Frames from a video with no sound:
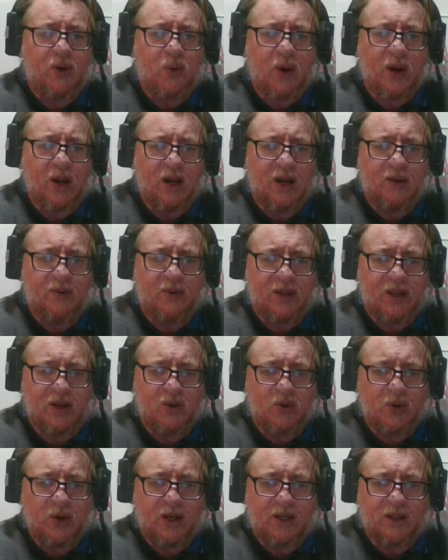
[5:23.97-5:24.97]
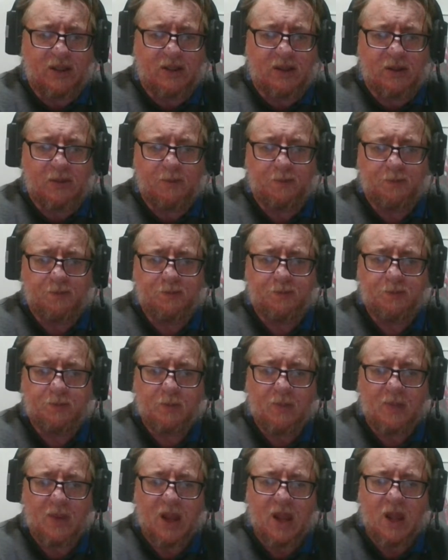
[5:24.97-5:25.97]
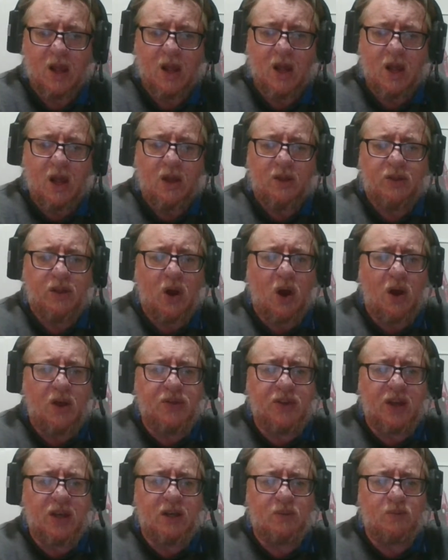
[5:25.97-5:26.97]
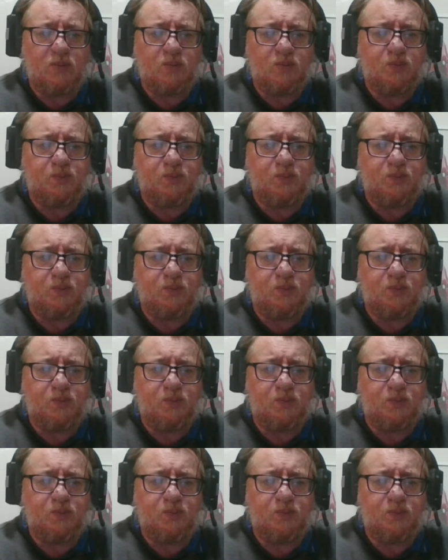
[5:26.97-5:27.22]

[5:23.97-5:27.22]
quickly with the audience. So I think